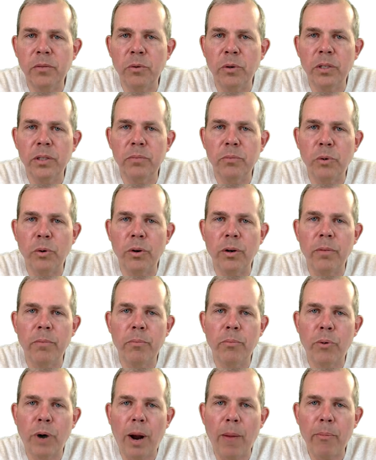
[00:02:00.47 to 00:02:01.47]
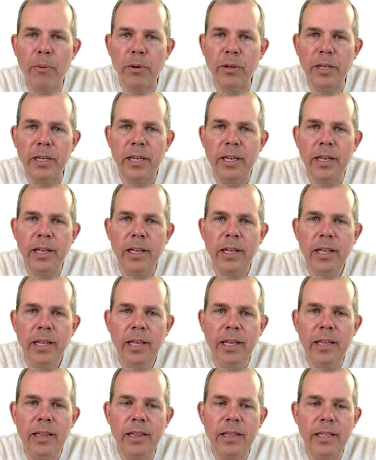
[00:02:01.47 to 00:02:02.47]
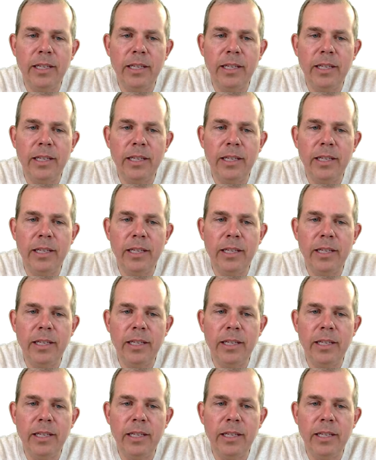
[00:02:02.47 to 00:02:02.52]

it works more properly in